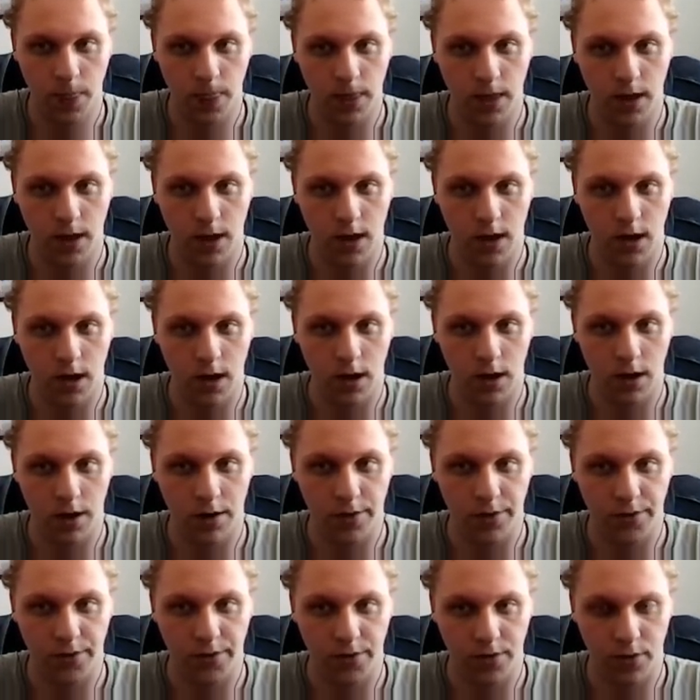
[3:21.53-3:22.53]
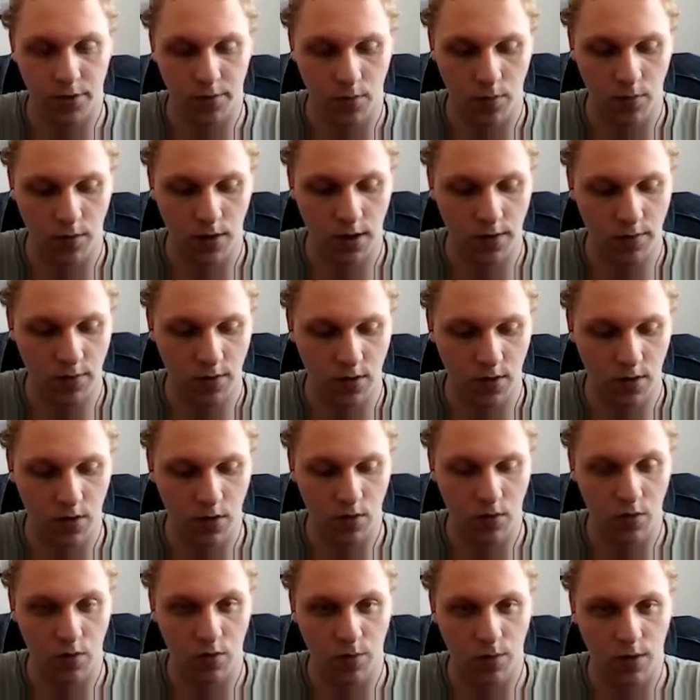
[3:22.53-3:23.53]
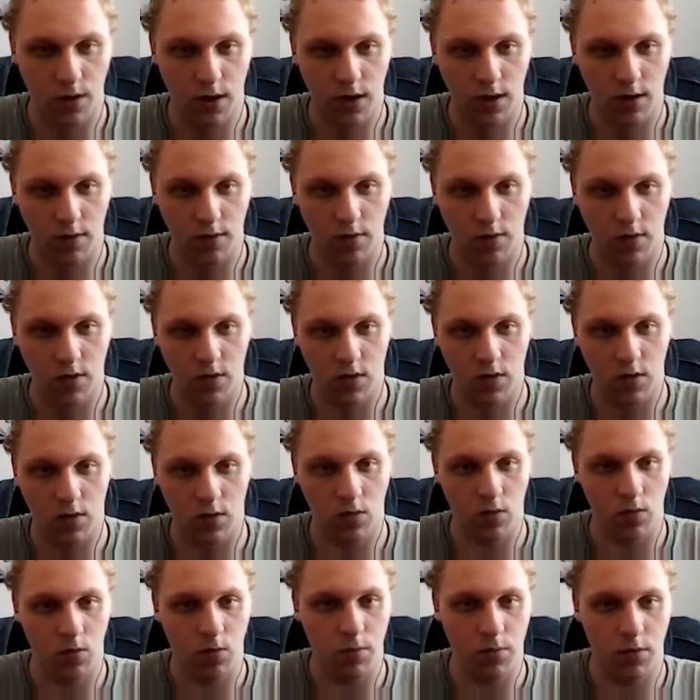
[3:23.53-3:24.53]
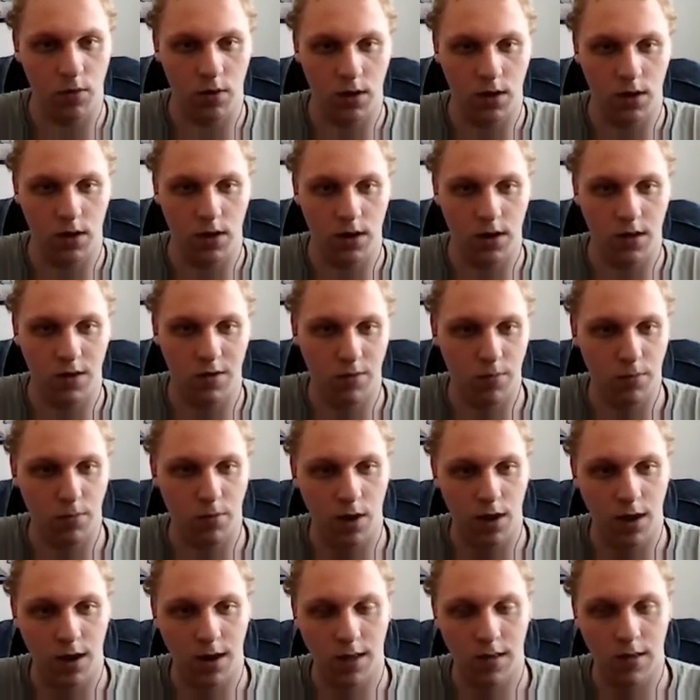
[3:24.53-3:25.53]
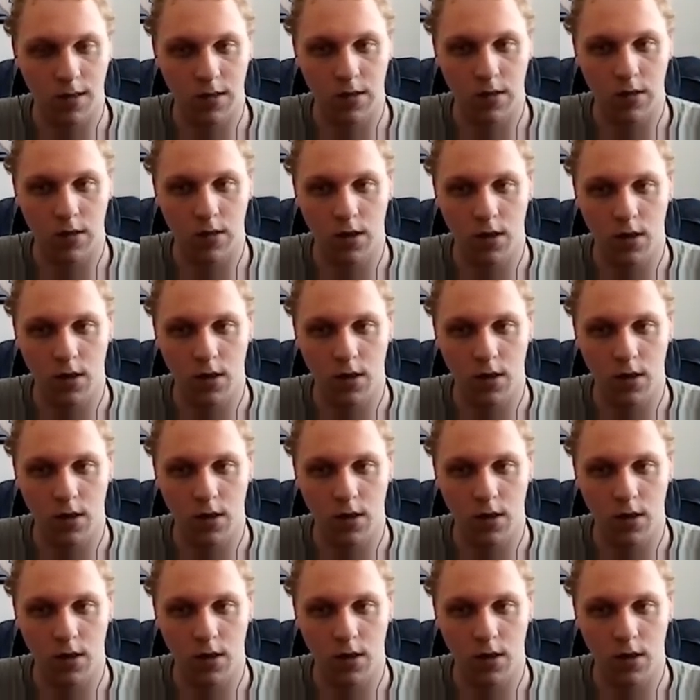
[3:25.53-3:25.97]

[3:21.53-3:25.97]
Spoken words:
and what we have to do is we have to put in these brackets.